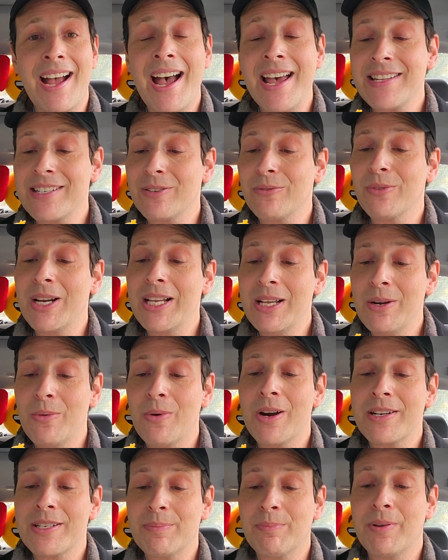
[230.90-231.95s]
Guys, it really
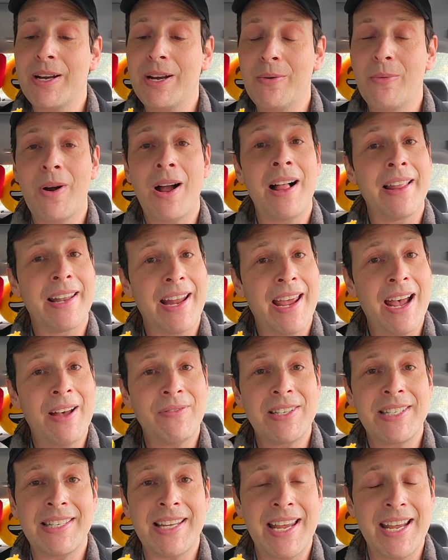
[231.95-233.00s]
works pretty well. And I have
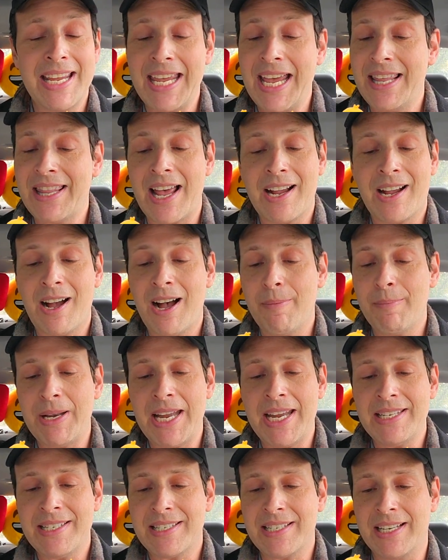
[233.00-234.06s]
to say again, that
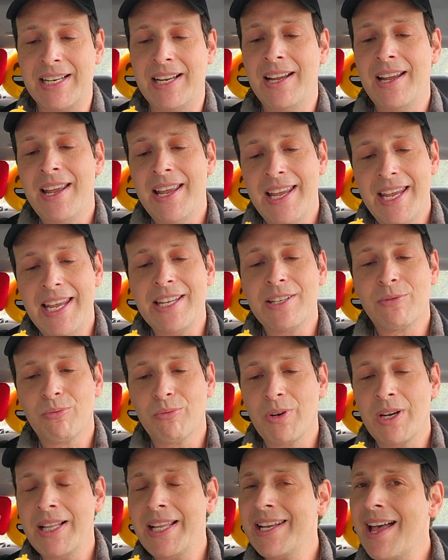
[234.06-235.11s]
combination is
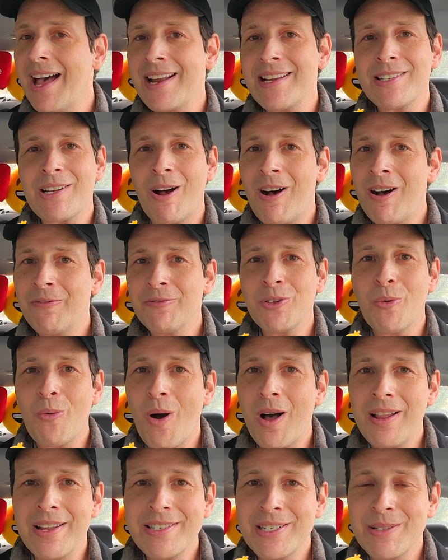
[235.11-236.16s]
really not as off the
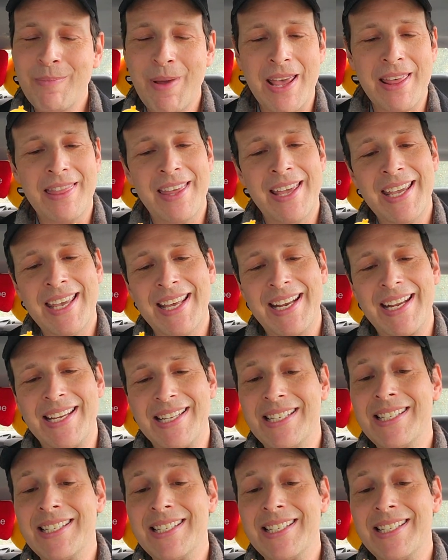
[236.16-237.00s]
wall as you may think it is.